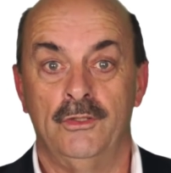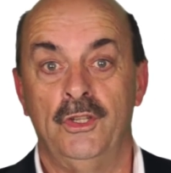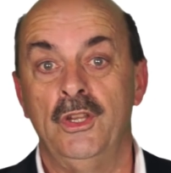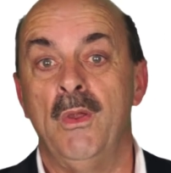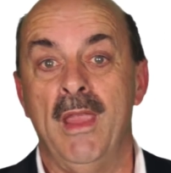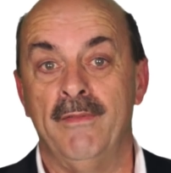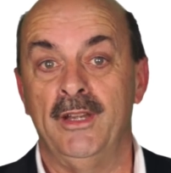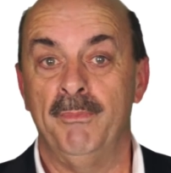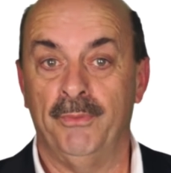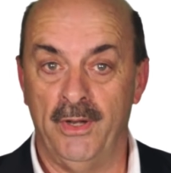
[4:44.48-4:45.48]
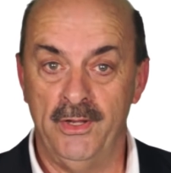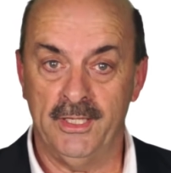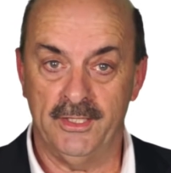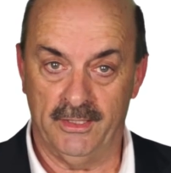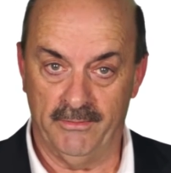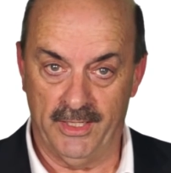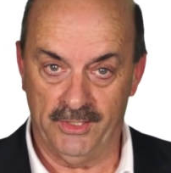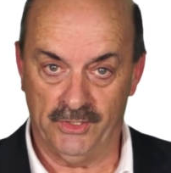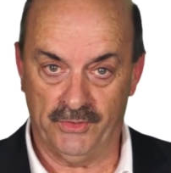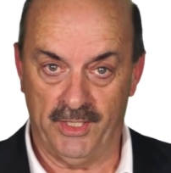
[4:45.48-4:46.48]
Do you have any process
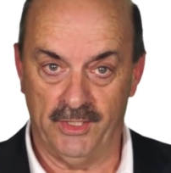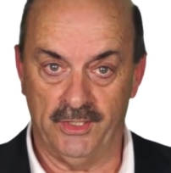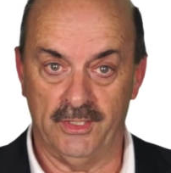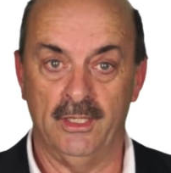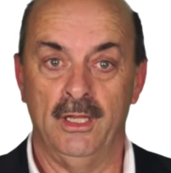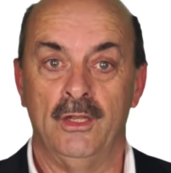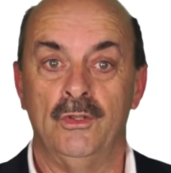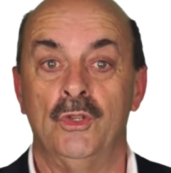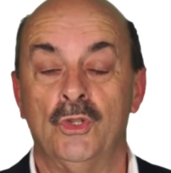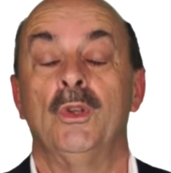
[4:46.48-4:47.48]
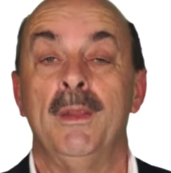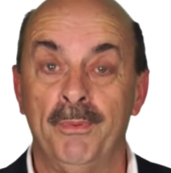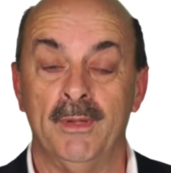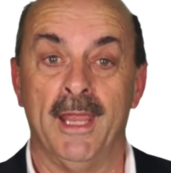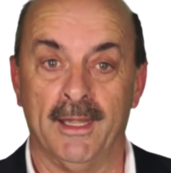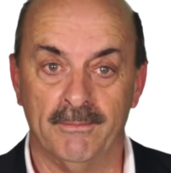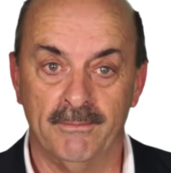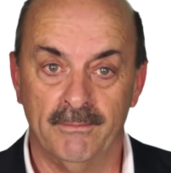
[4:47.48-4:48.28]
innovation strategies you should implement?